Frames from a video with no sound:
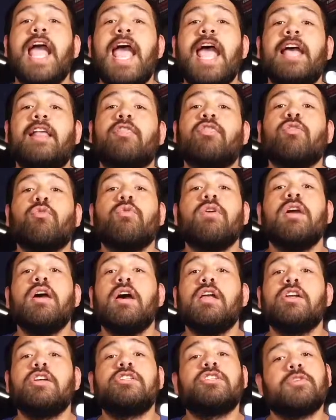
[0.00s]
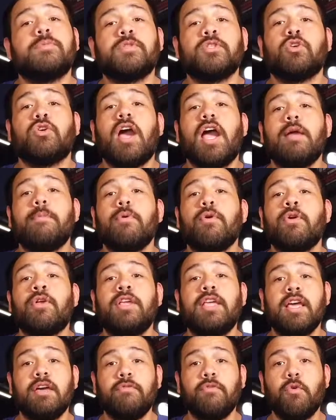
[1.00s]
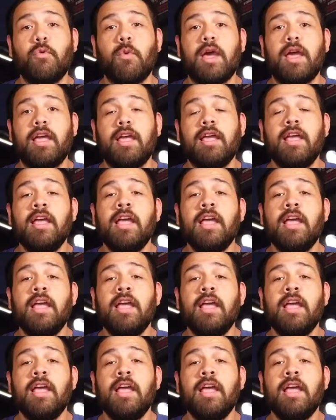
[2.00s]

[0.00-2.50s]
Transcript: and 300 subscriber giveaway.